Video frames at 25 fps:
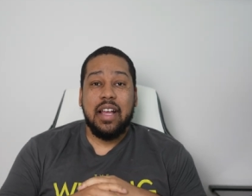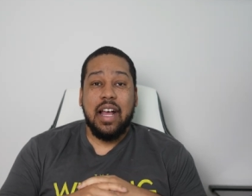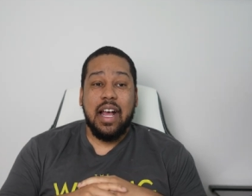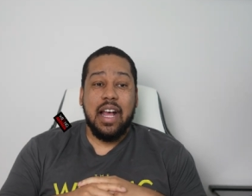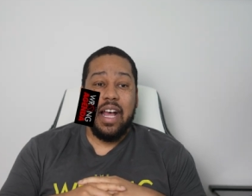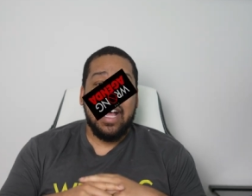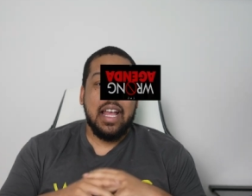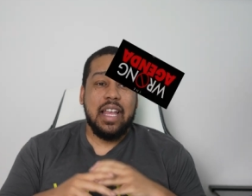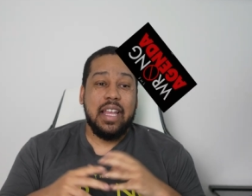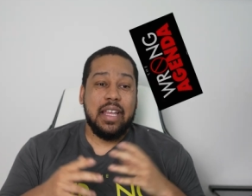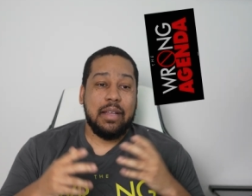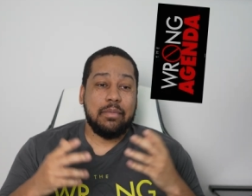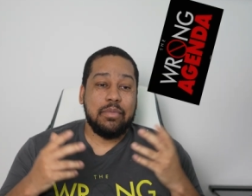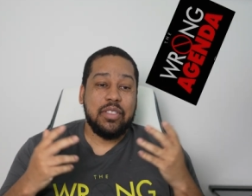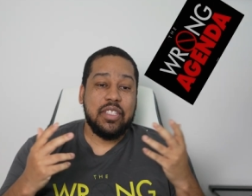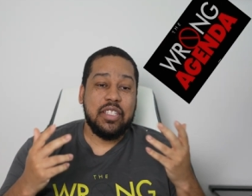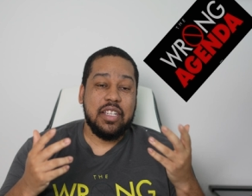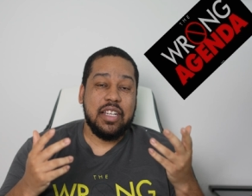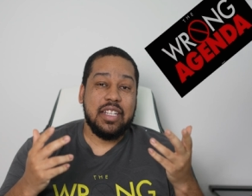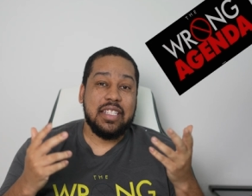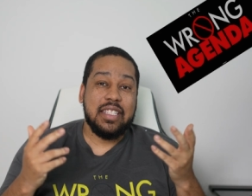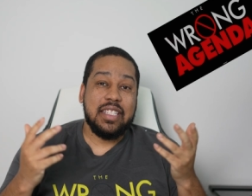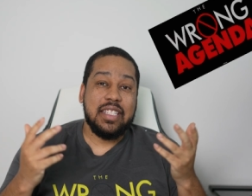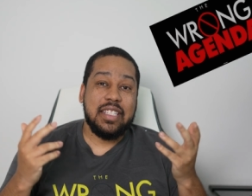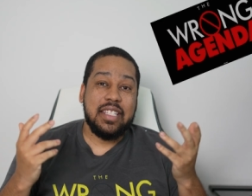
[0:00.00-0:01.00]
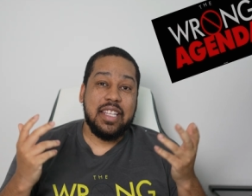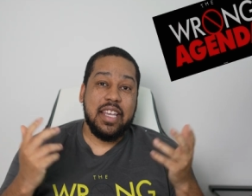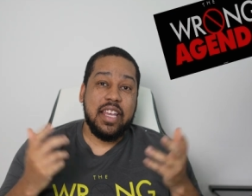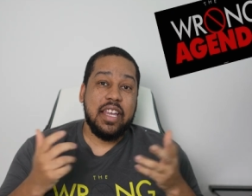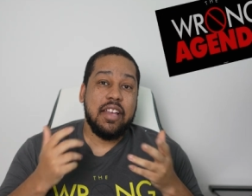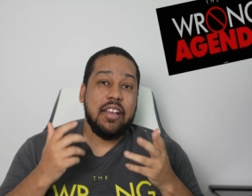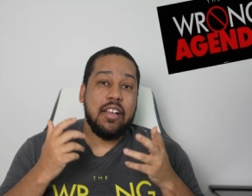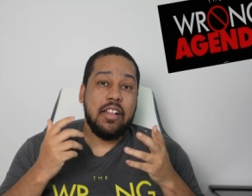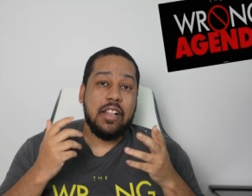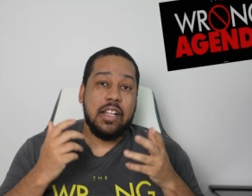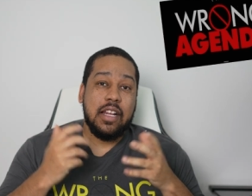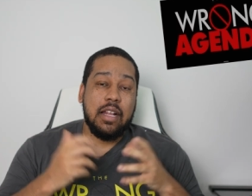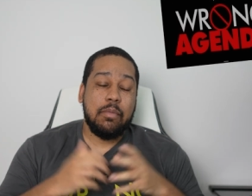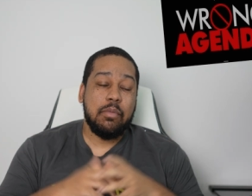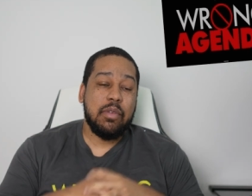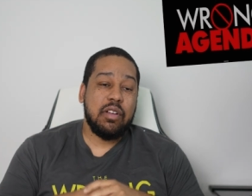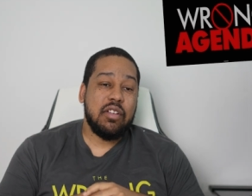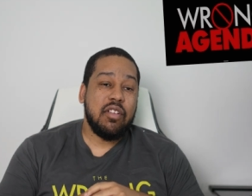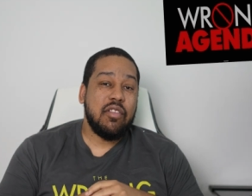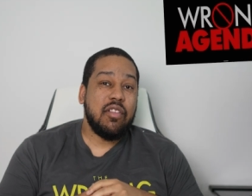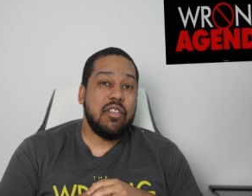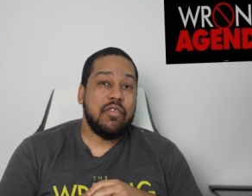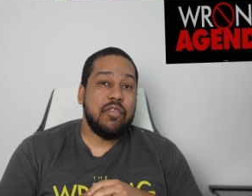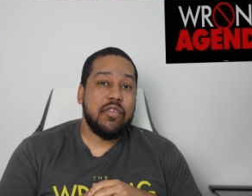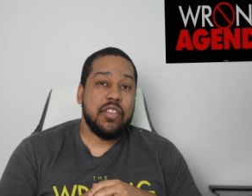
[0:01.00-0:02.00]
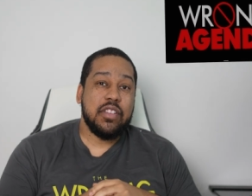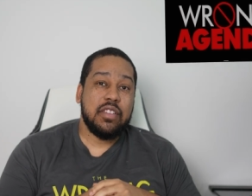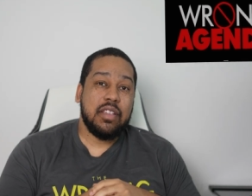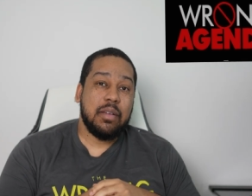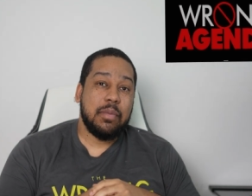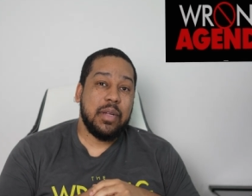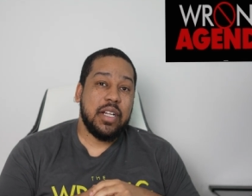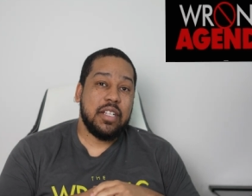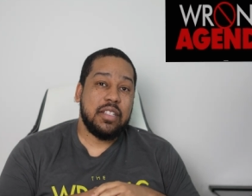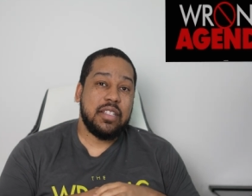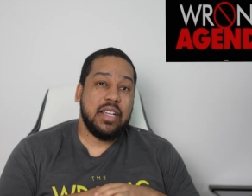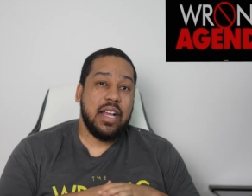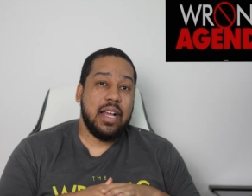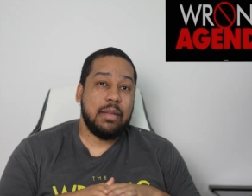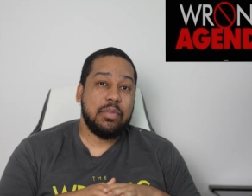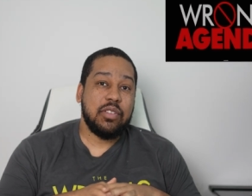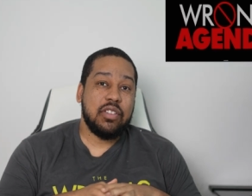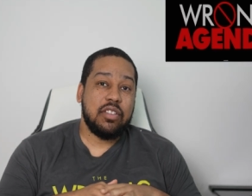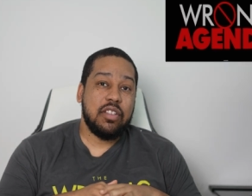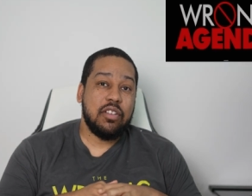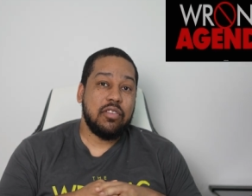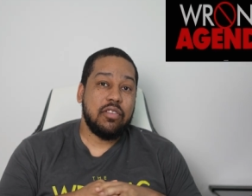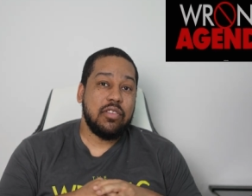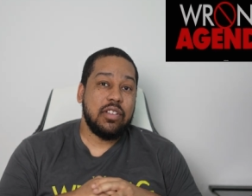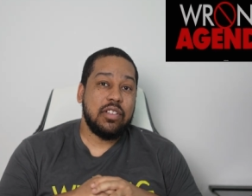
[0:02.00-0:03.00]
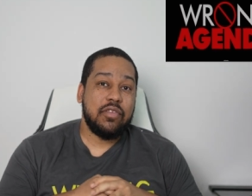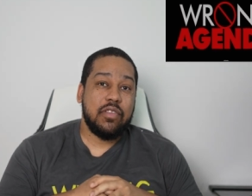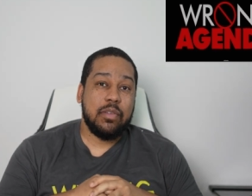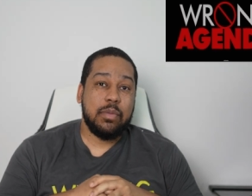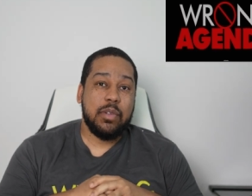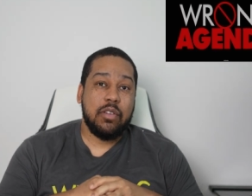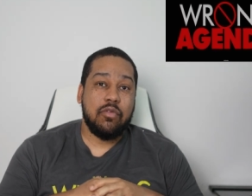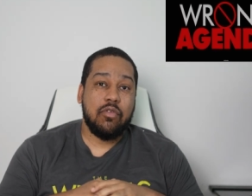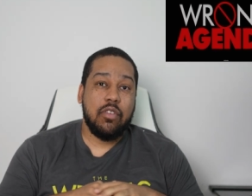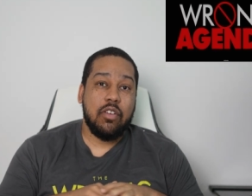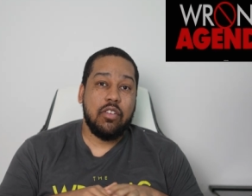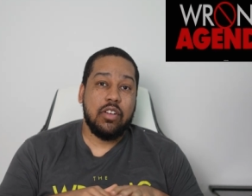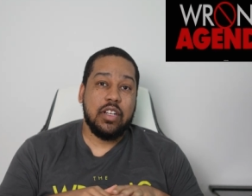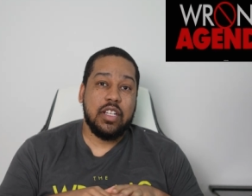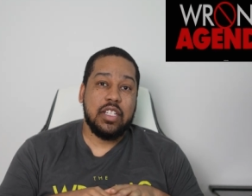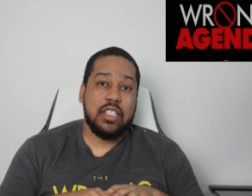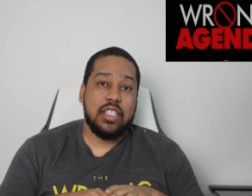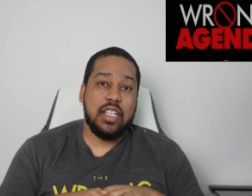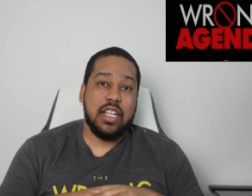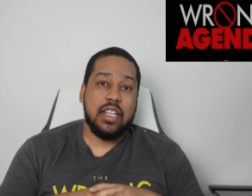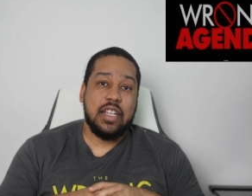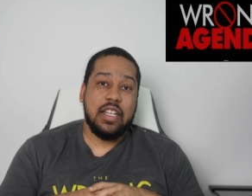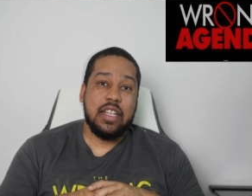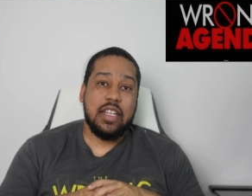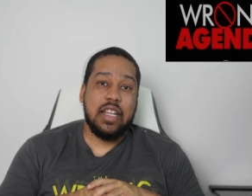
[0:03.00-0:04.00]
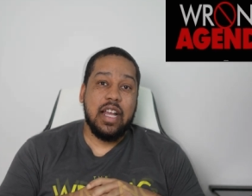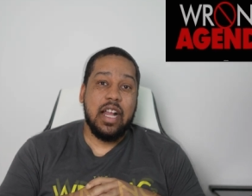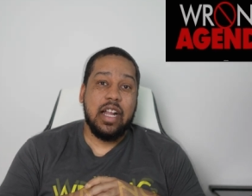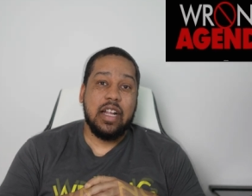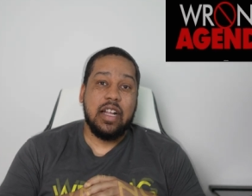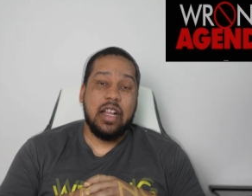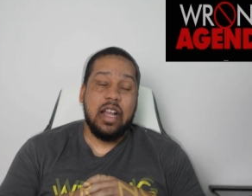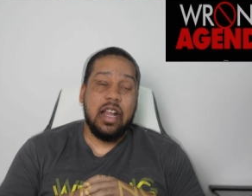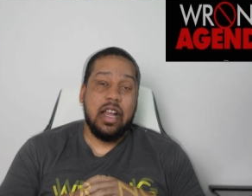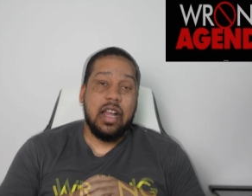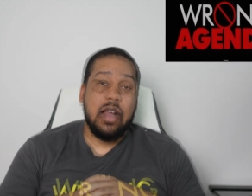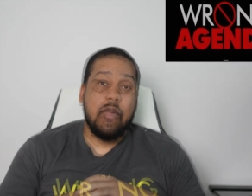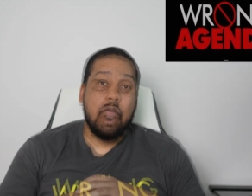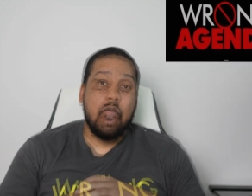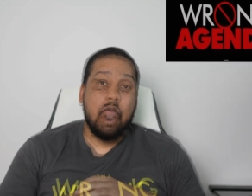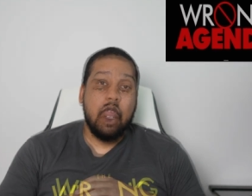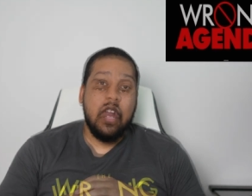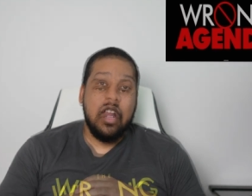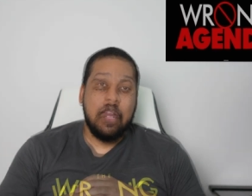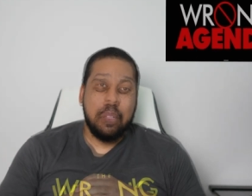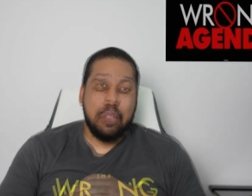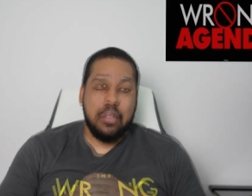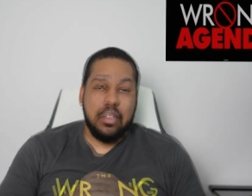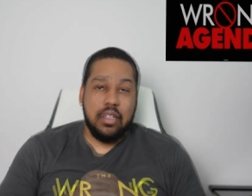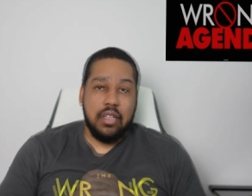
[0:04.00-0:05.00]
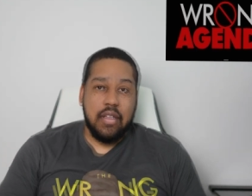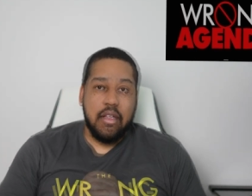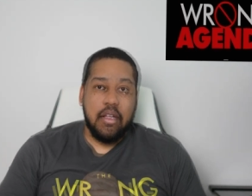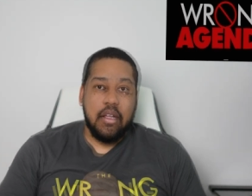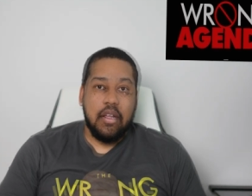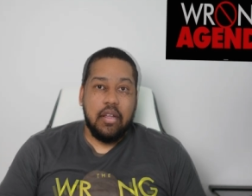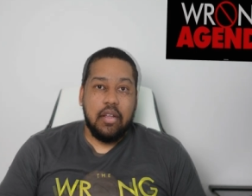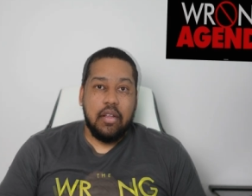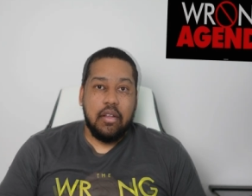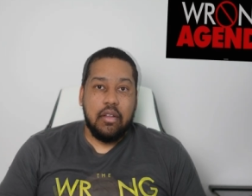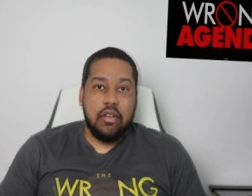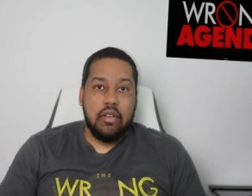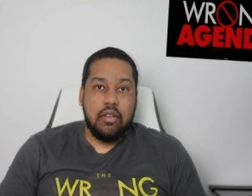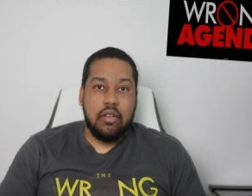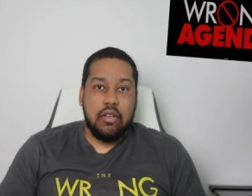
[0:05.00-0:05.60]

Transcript: I am Jess Dale, and I'm going to go over some of the top stories from the wrong agenda dot com website.